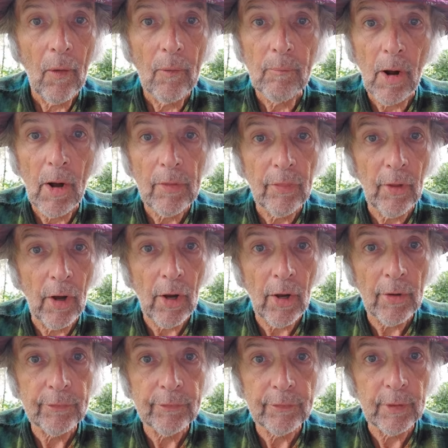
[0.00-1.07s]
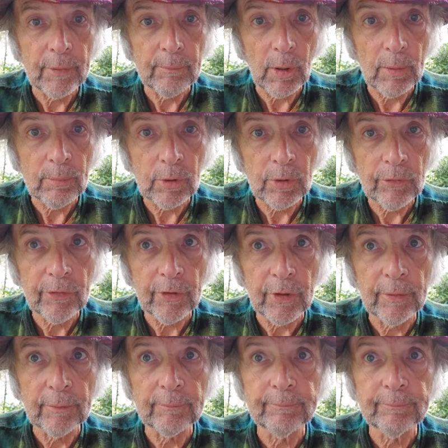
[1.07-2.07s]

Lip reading: my thighs and my pussy.